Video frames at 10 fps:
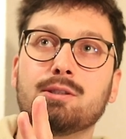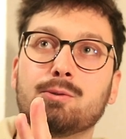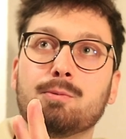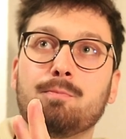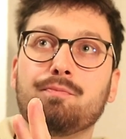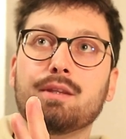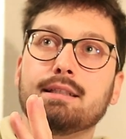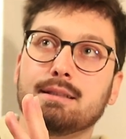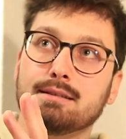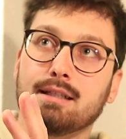you
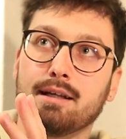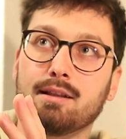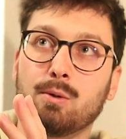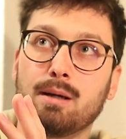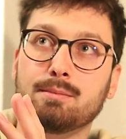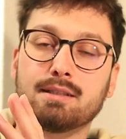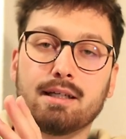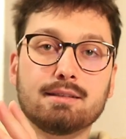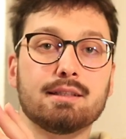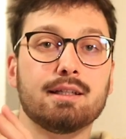design the
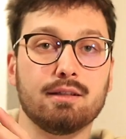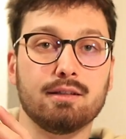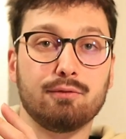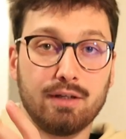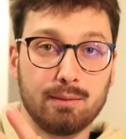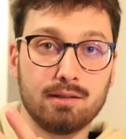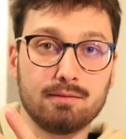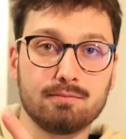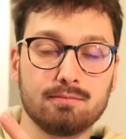website in Figma,